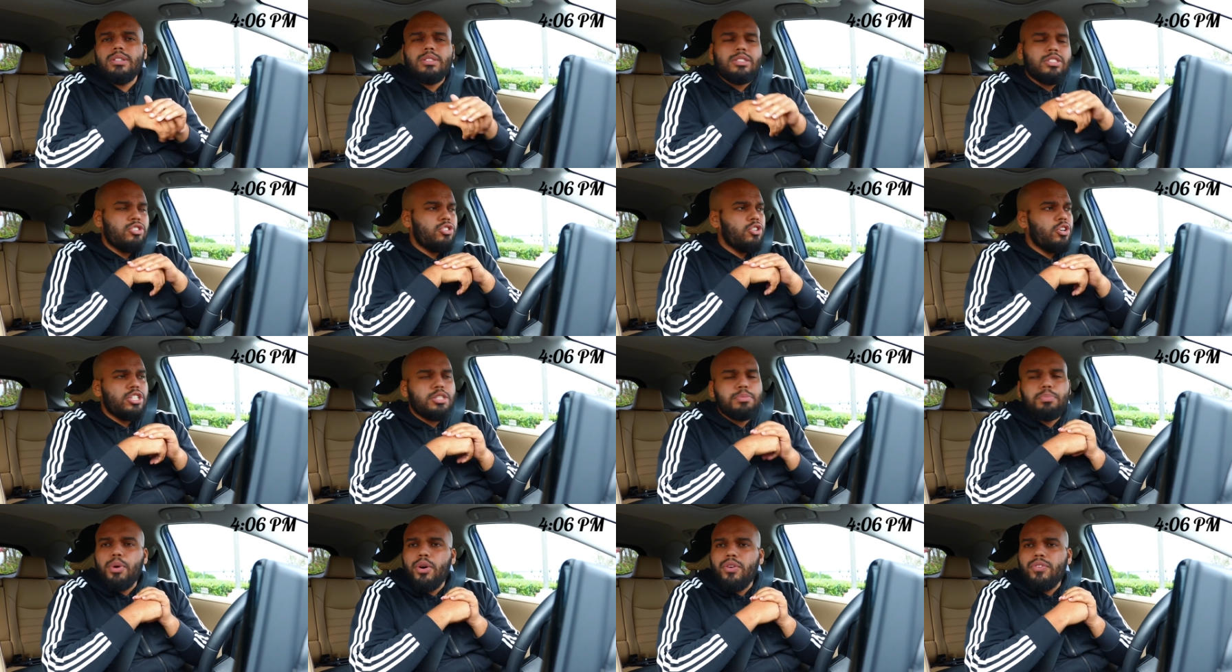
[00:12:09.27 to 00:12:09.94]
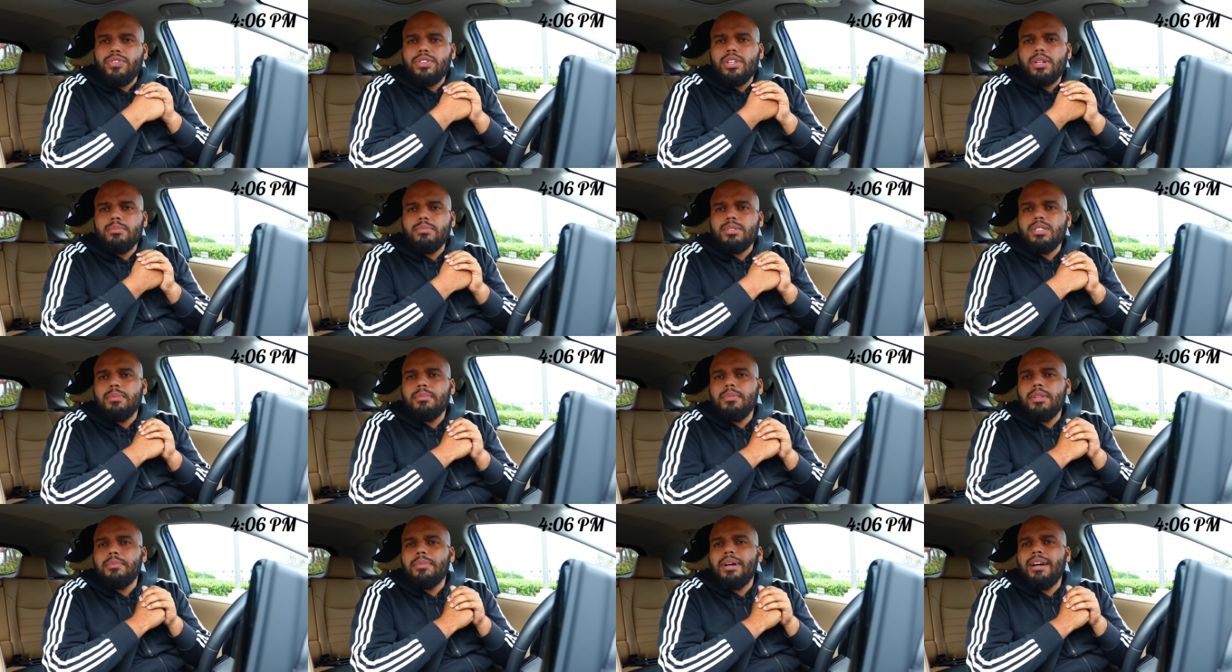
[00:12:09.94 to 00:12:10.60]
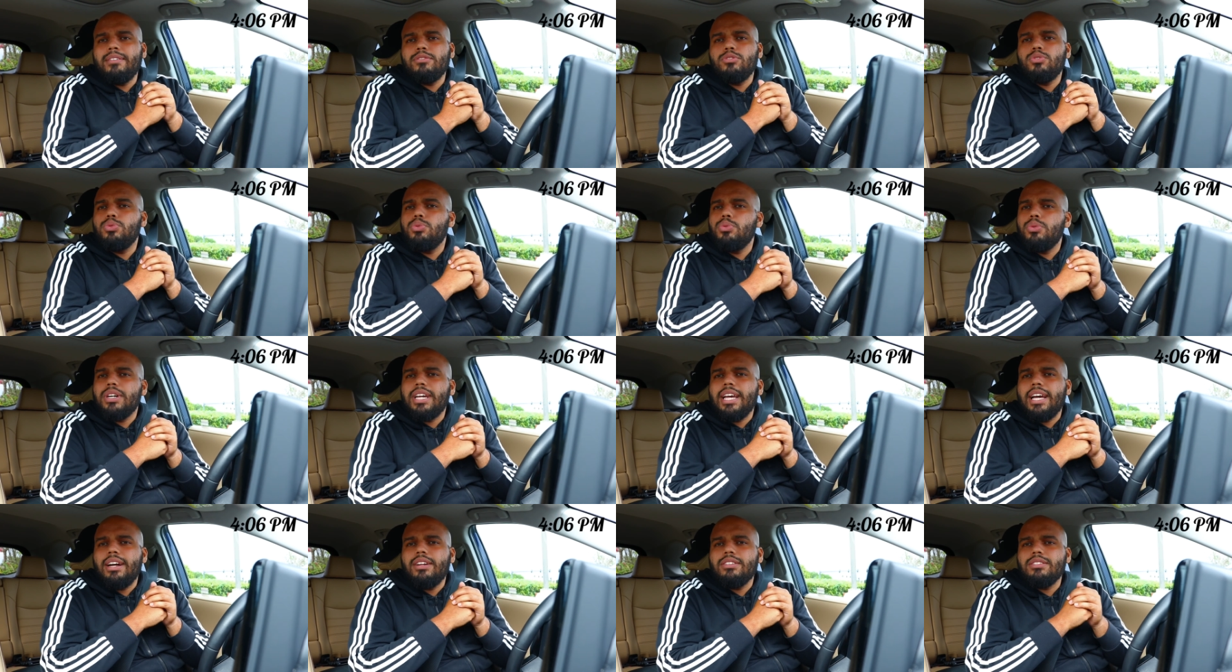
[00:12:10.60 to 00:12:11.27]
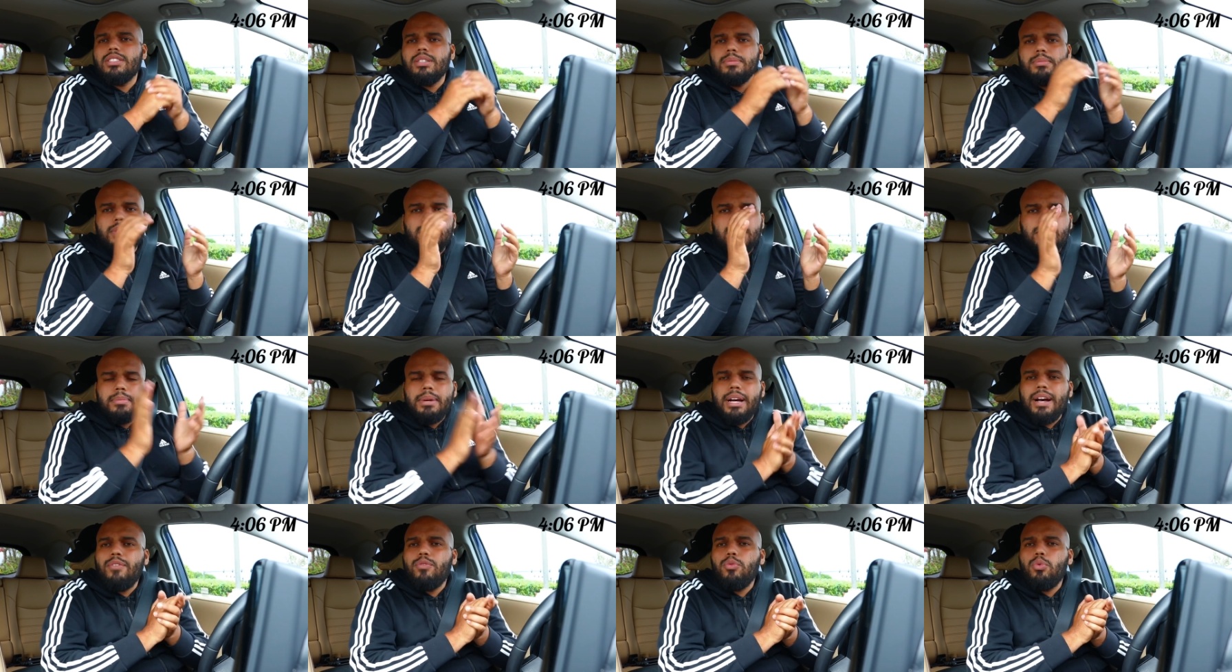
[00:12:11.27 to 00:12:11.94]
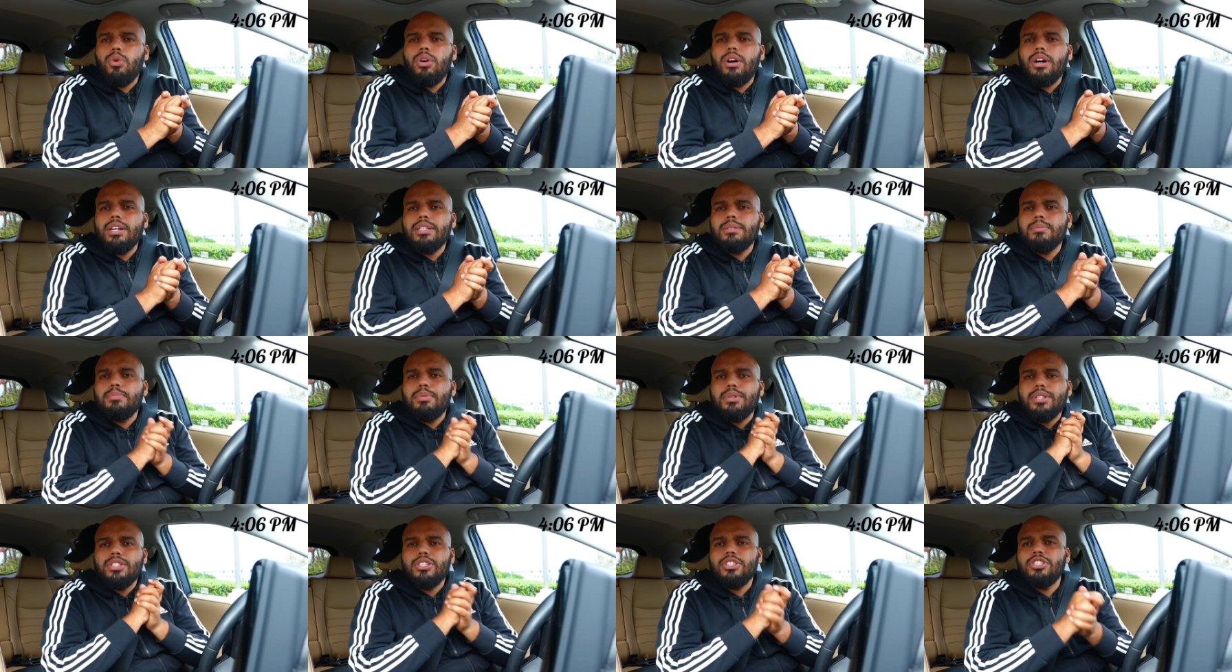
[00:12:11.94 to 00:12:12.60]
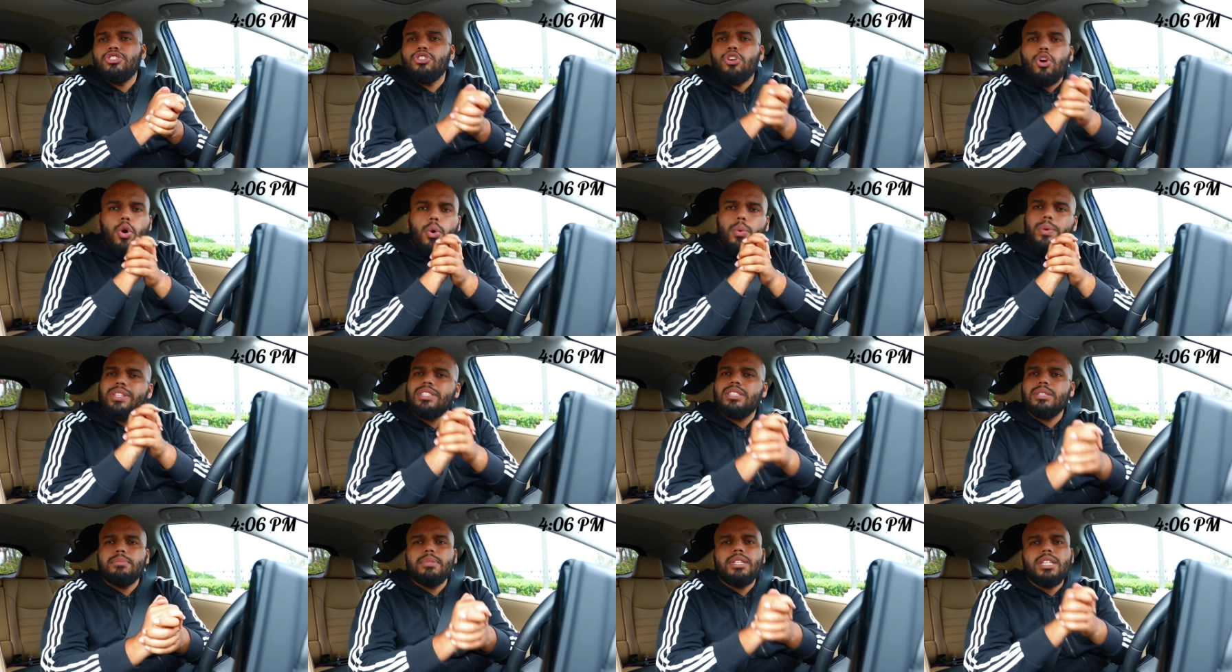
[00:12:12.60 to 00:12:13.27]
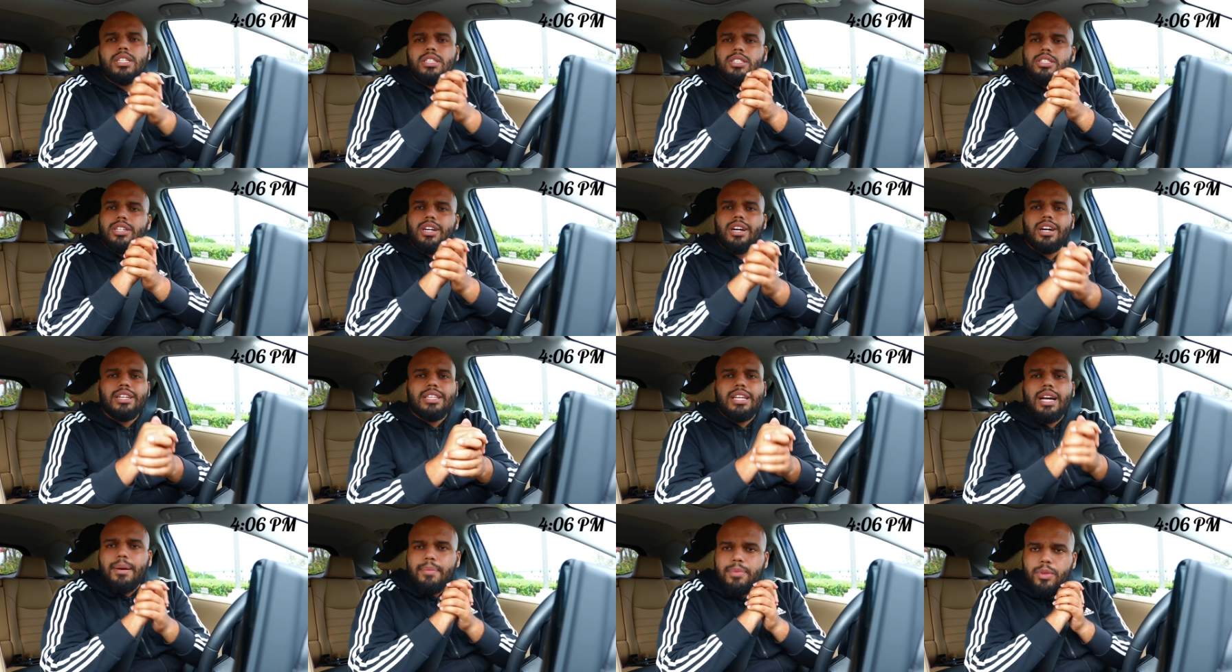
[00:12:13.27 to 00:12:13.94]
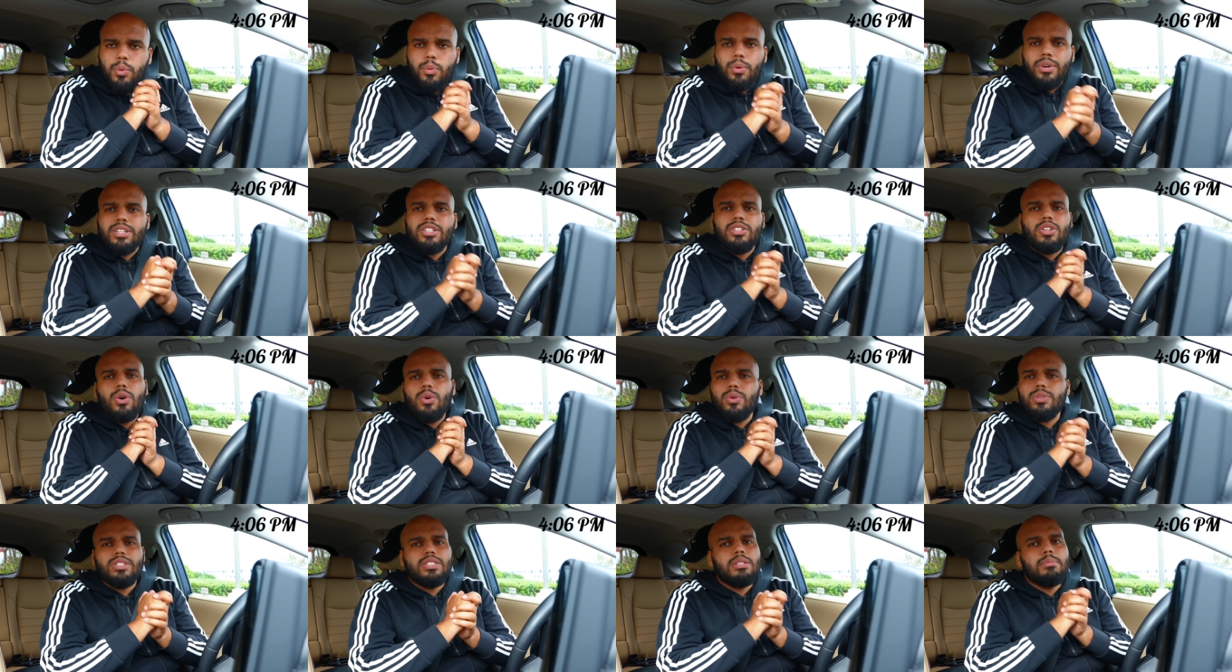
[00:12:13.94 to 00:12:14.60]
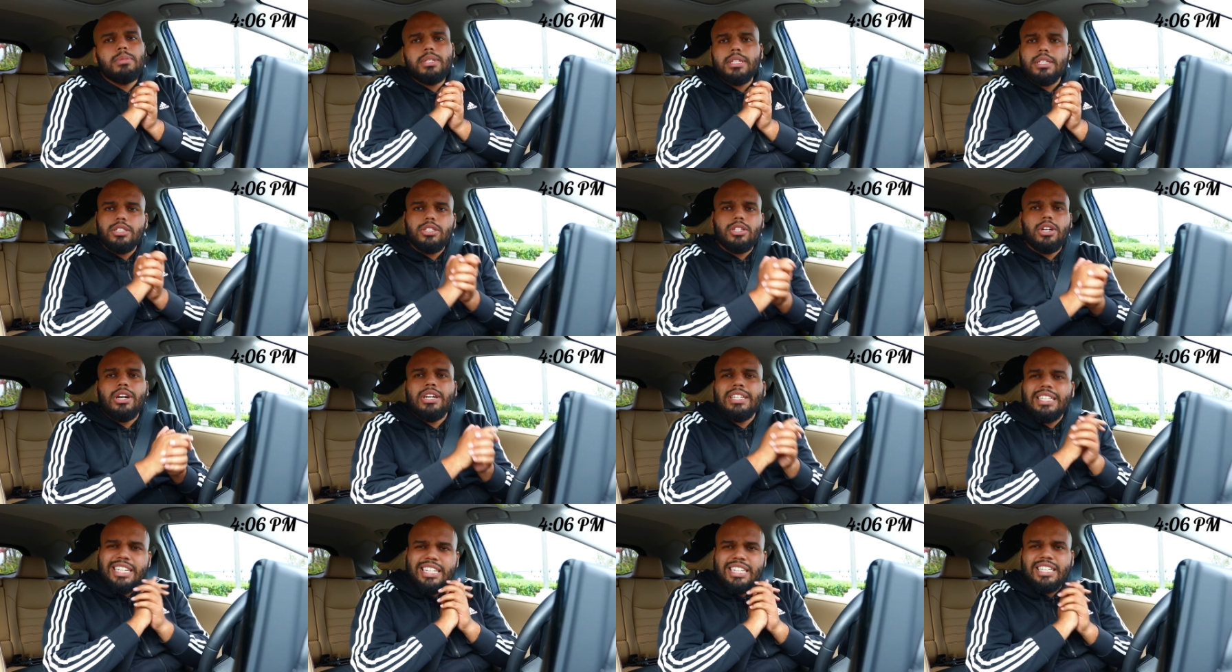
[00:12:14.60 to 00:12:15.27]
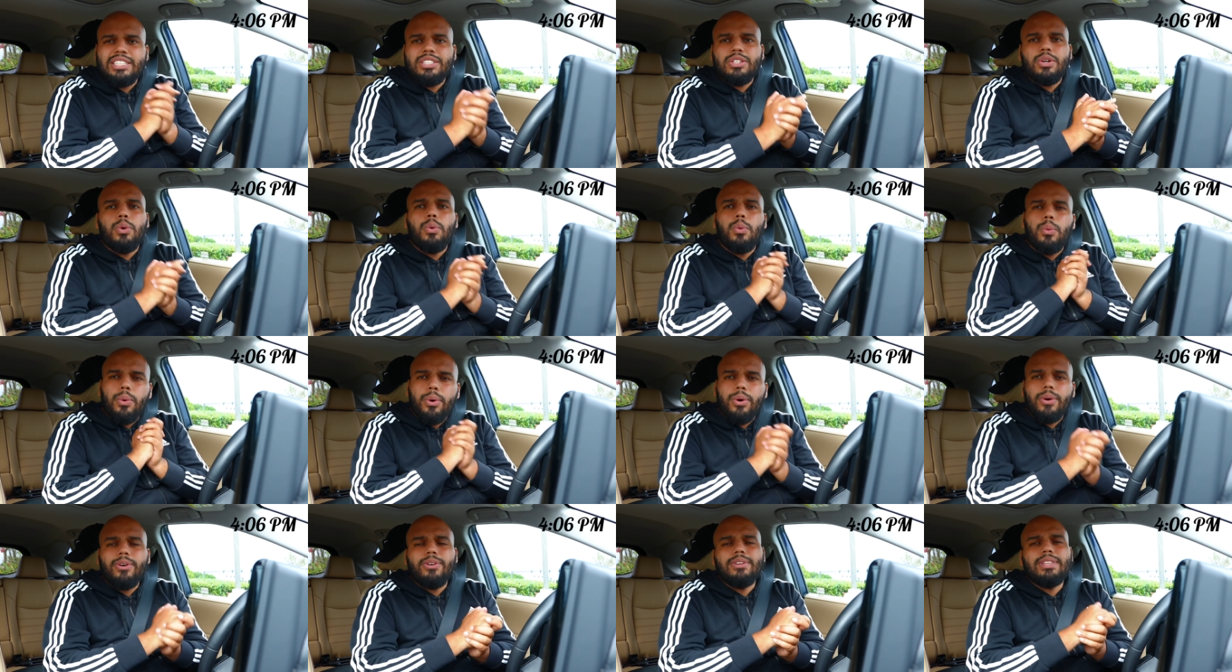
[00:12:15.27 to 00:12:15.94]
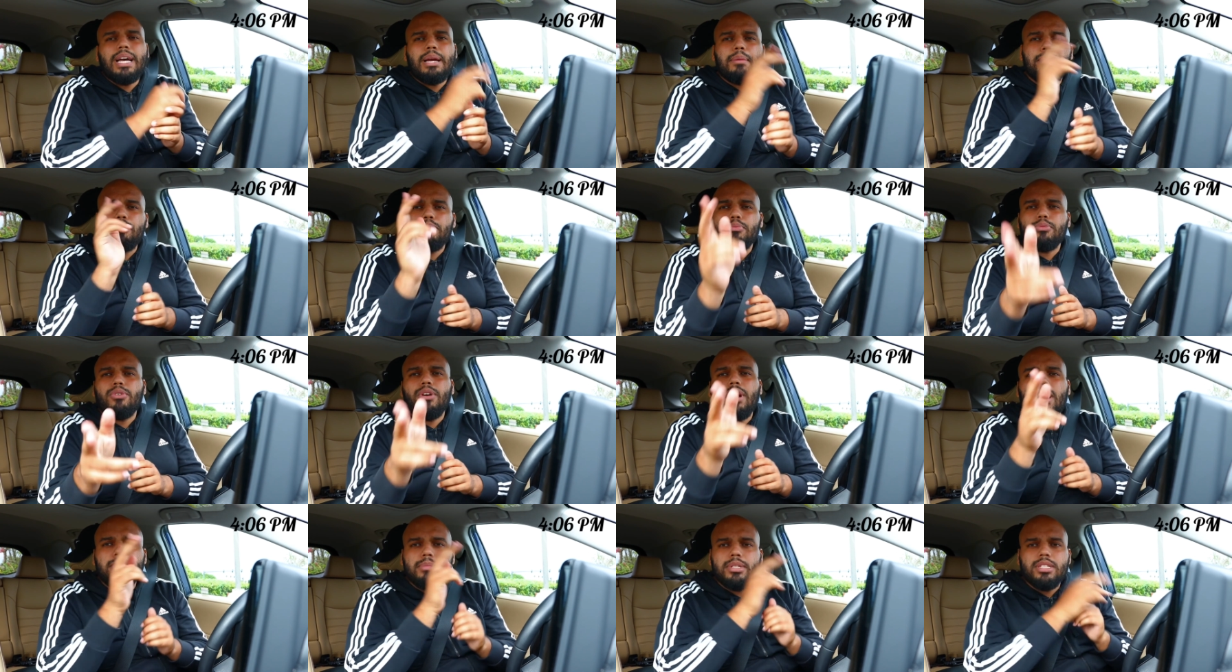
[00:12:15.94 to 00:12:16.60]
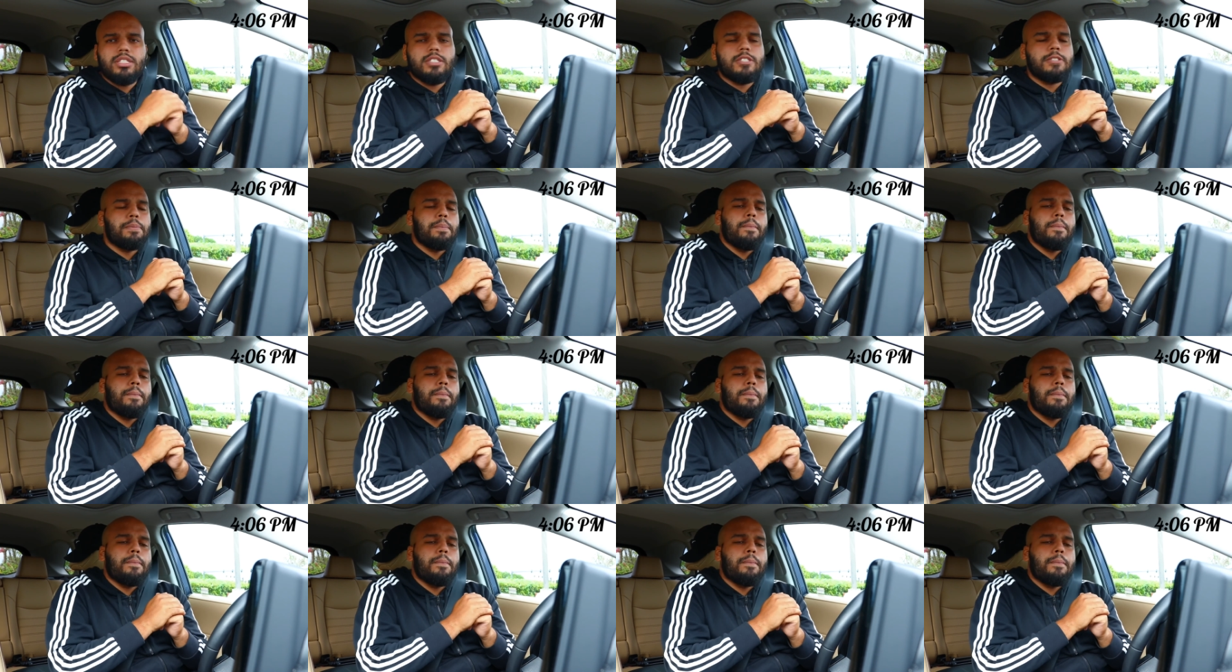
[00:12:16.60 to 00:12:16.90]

Search both of them. Some of them have two accounts, some of them have one, but it's always Dominican John. I'm the one and only Dominican John in the world, I promise.